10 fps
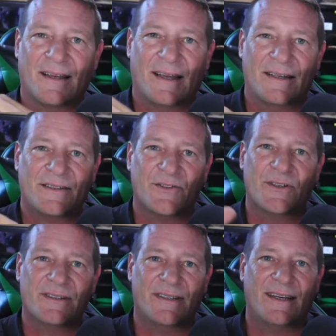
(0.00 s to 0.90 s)
as soon
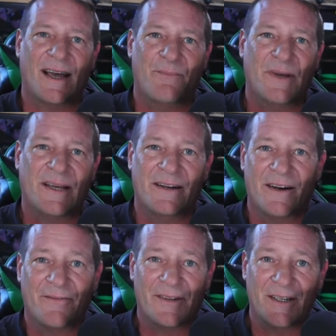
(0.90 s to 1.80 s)
as he got big
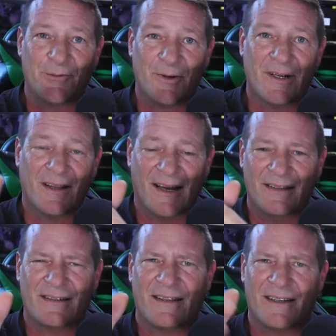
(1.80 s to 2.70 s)
enough and he
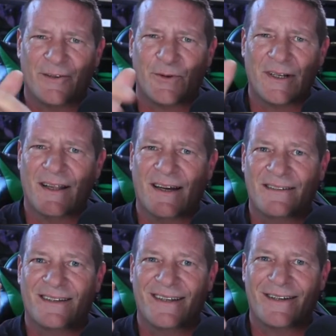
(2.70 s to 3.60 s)
realized, I think he
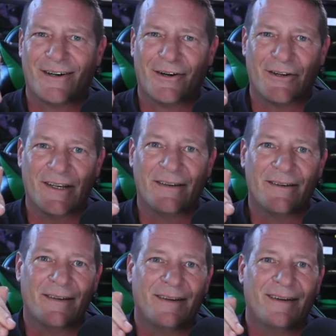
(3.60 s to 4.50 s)
realized that he could hurt you.
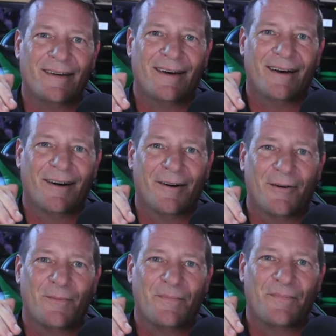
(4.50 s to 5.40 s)

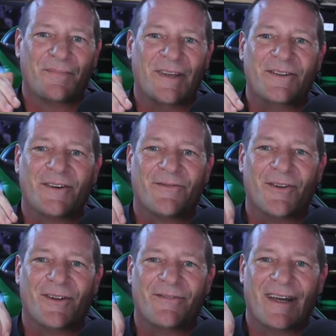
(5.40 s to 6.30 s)
Um, he took
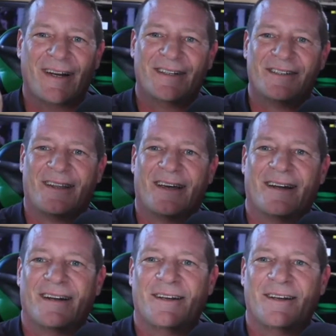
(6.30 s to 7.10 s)
full advantage of that.